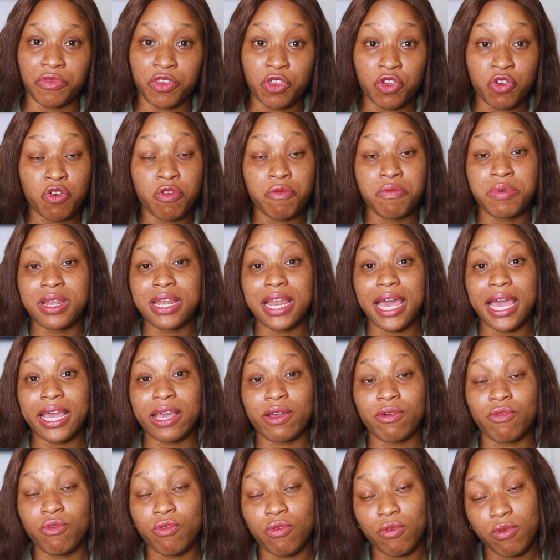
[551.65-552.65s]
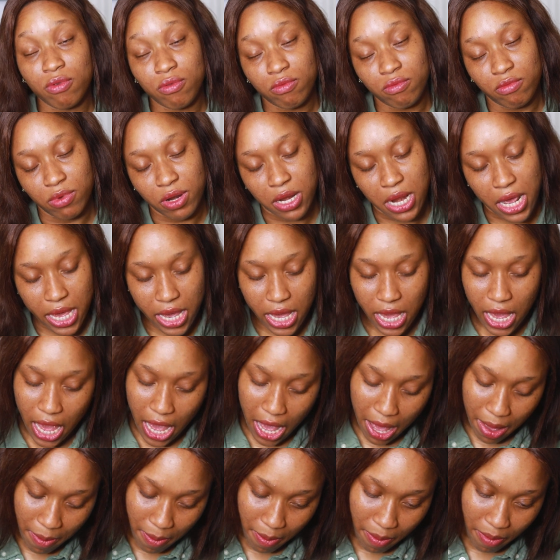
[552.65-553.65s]
you will be like who? Like
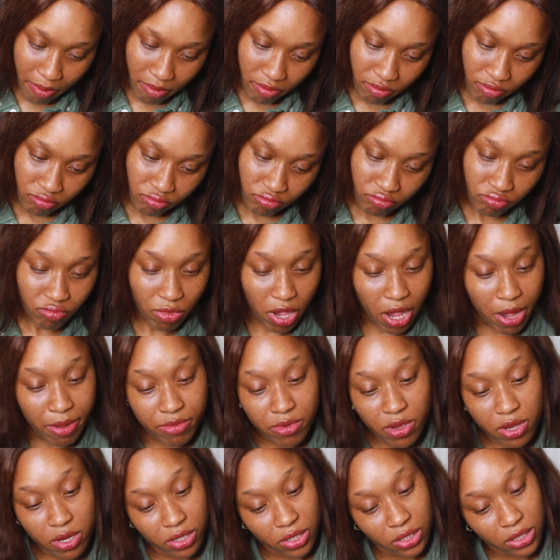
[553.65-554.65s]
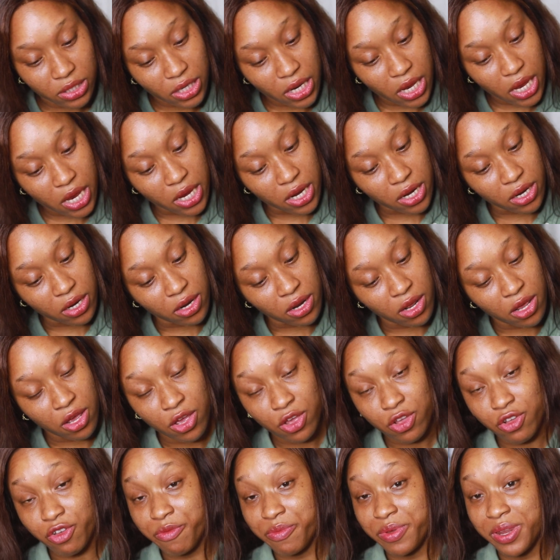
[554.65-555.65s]
him. I'm just saying,
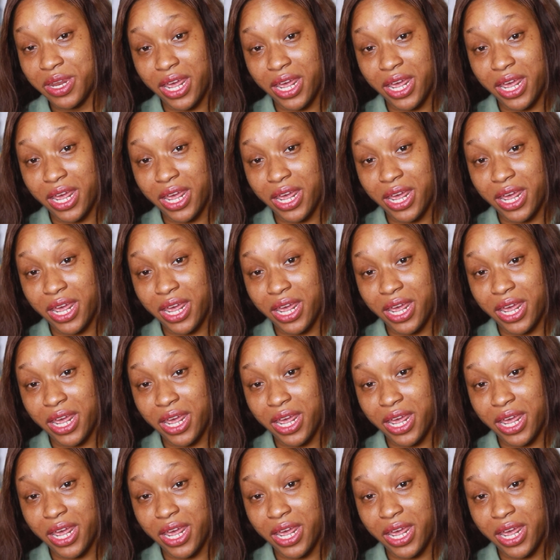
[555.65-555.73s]
you'll be